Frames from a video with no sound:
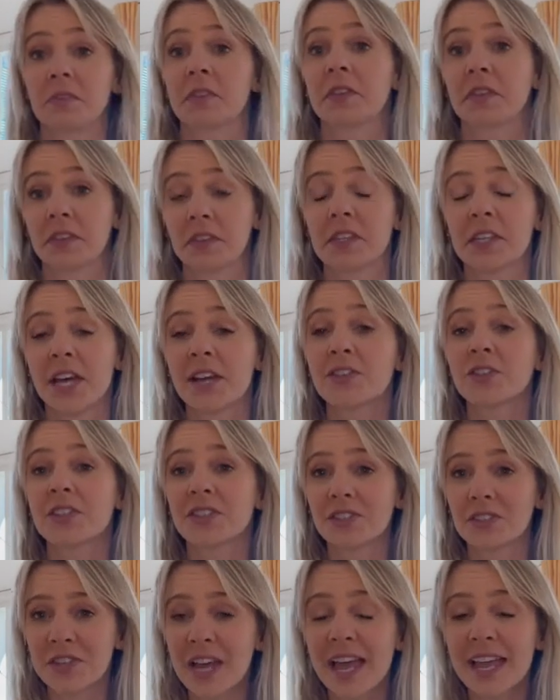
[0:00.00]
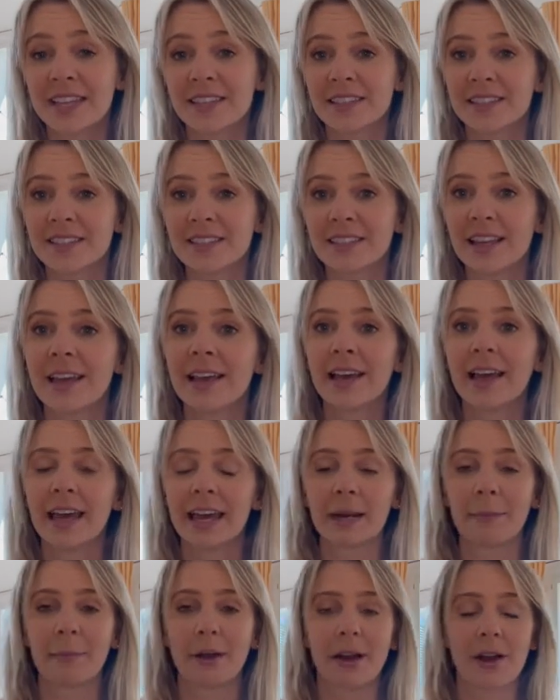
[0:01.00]
the tensions are tense
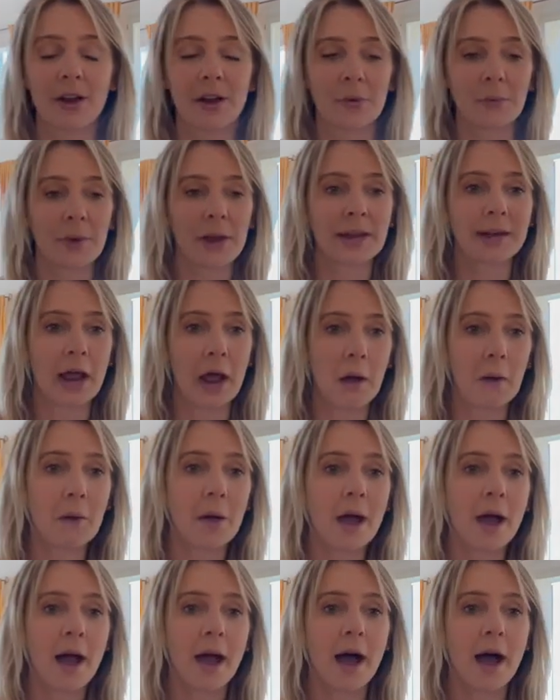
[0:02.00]
in America right now.